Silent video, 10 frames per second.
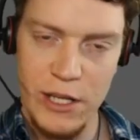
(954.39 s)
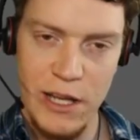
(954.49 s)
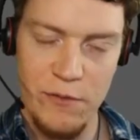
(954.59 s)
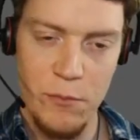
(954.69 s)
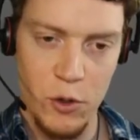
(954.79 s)
and you
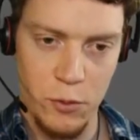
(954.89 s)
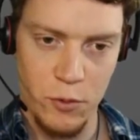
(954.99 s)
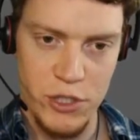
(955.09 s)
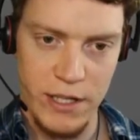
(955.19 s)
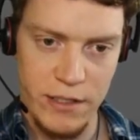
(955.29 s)
can have
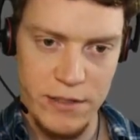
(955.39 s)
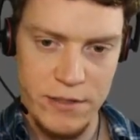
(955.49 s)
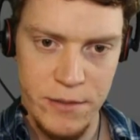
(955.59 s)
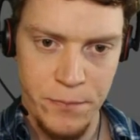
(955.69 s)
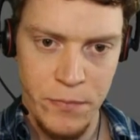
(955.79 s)
multiple
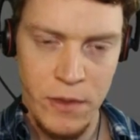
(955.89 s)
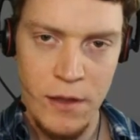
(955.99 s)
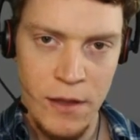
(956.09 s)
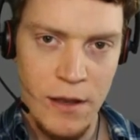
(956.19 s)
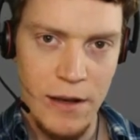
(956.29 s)
checklists.
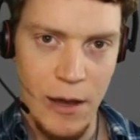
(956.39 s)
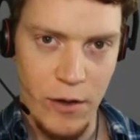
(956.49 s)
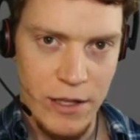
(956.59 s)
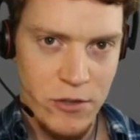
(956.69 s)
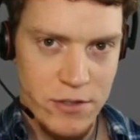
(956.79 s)

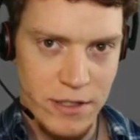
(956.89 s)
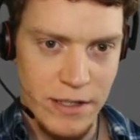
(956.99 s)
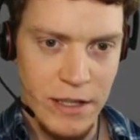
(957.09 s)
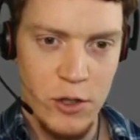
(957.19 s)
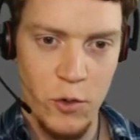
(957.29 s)
Now,
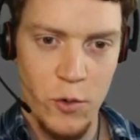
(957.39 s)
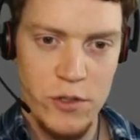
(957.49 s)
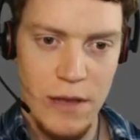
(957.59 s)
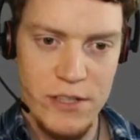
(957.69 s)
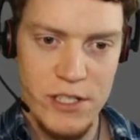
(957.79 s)
interestingly, you can
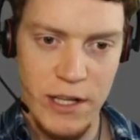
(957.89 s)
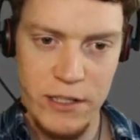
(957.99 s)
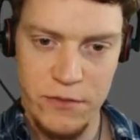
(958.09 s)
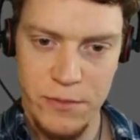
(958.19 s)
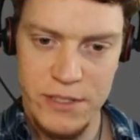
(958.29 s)
also have a
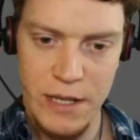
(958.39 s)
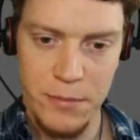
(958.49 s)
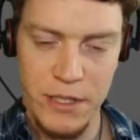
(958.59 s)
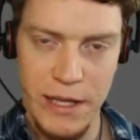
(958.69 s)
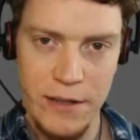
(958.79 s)
checklist from a
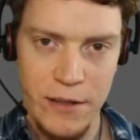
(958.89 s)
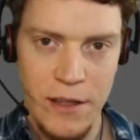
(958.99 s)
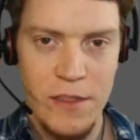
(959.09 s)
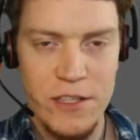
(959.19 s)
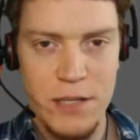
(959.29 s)
template.
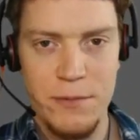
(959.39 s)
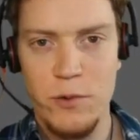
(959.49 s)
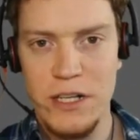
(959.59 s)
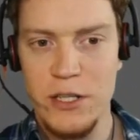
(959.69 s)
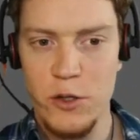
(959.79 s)
This can be
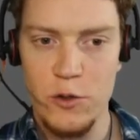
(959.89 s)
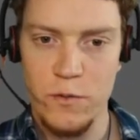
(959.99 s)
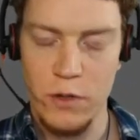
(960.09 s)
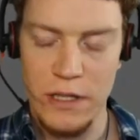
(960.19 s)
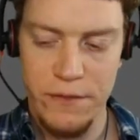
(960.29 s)
really
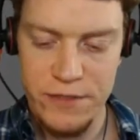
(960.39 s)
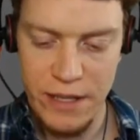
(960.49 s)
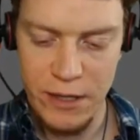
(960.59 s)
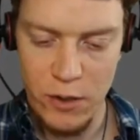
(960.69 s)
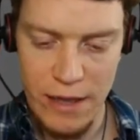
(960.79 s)
useful if, say, you